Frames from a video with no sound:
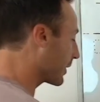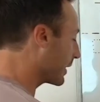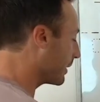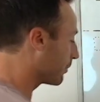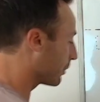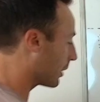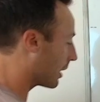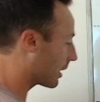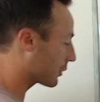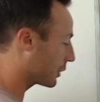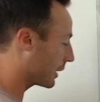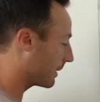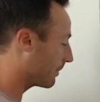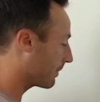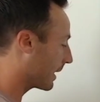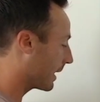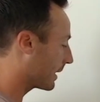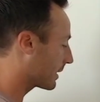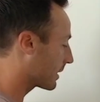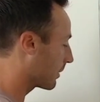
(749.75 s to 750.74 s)
blockchain
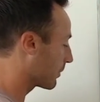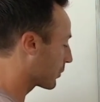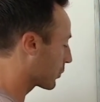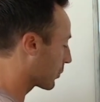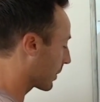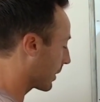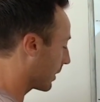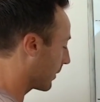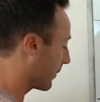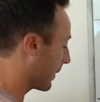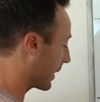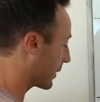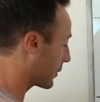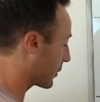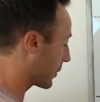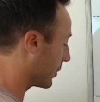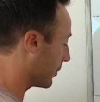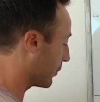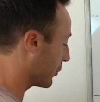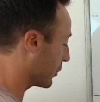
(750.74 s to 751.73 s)
has some sort of
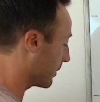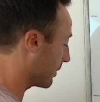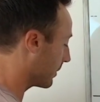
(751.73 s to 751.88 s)
execution